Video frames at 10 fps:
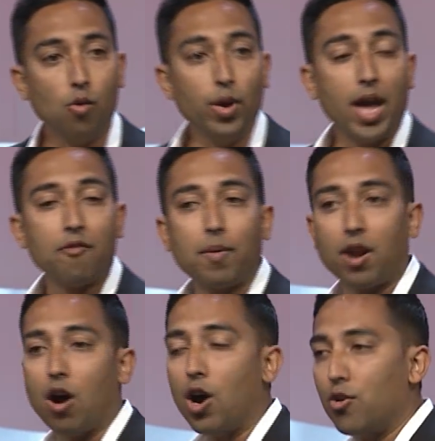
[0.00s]
We have about
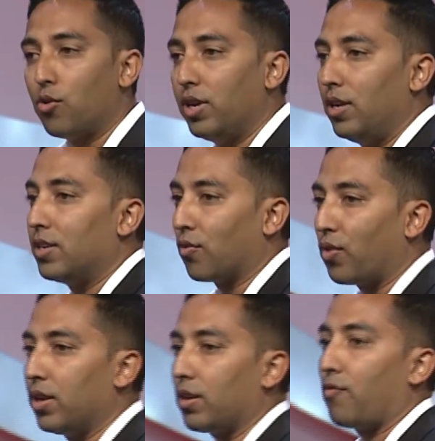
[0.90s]
100
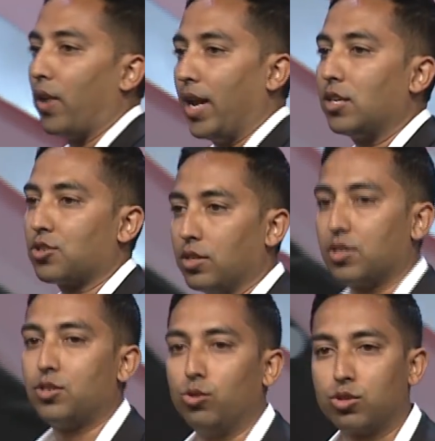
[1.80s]
different financial
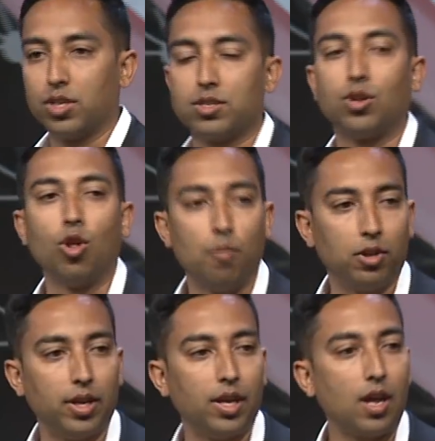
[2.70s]
institutions
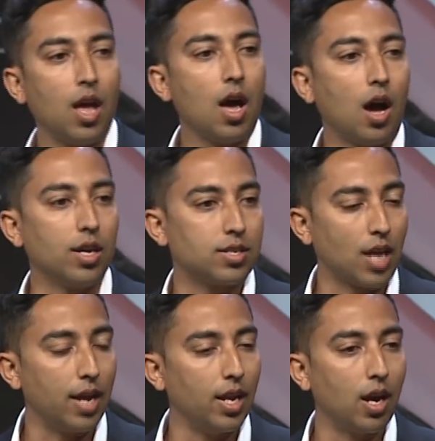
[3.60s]
globally
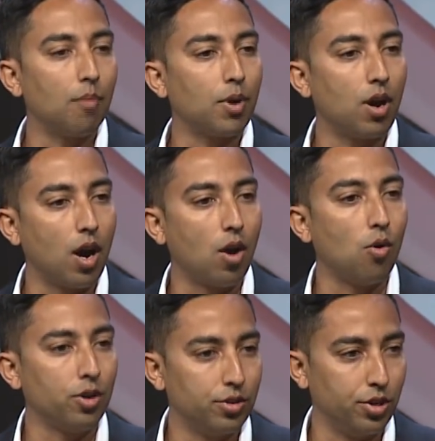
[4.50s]
signing up
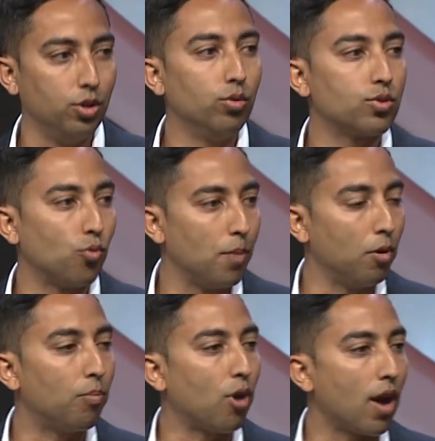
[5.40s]
to use
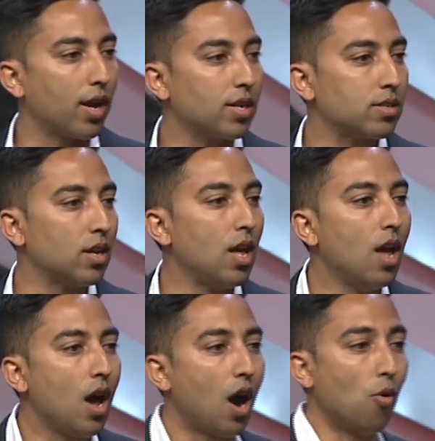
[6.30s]
Ripple products.
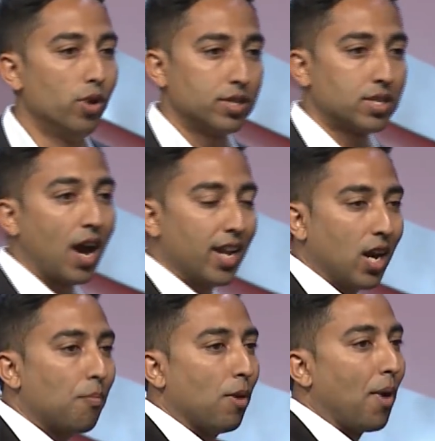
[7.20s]
We're signing
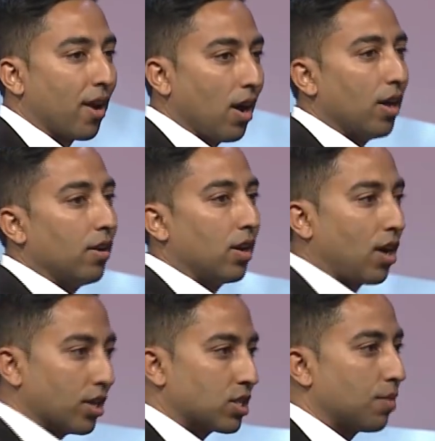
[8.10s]
up about a
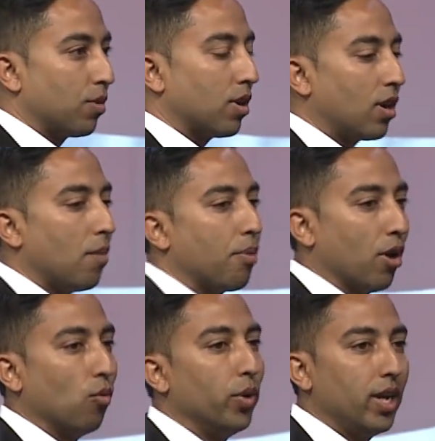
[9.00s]
customer
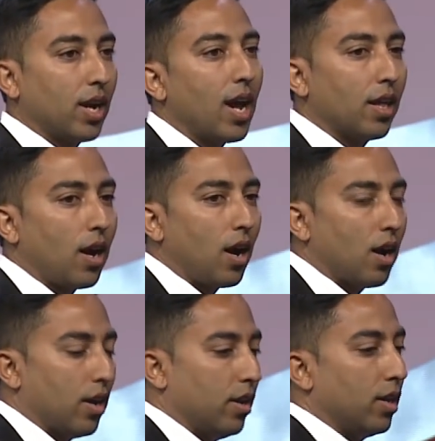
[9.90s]
per week
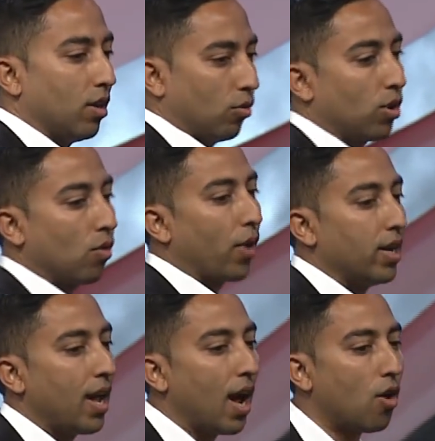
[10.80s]
right
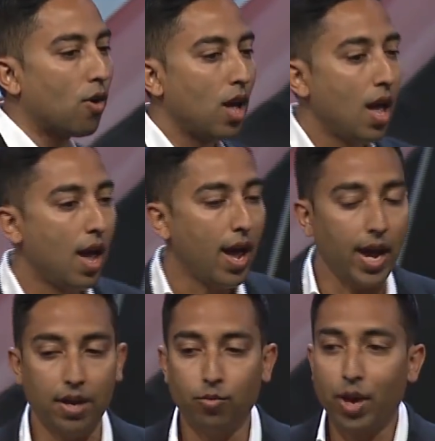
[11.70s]
now.
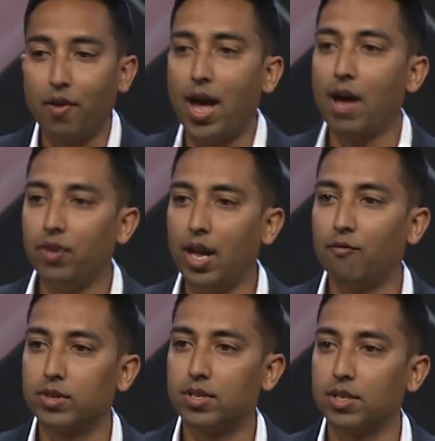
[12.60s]
And we have a heavy
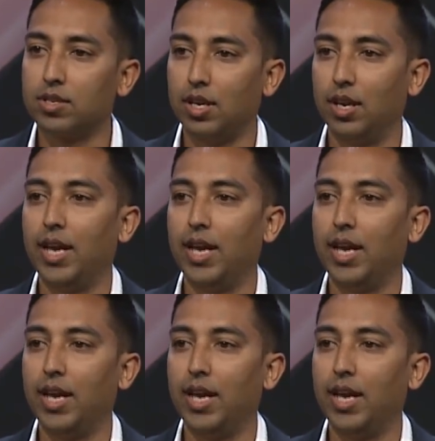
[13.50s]
emphasis in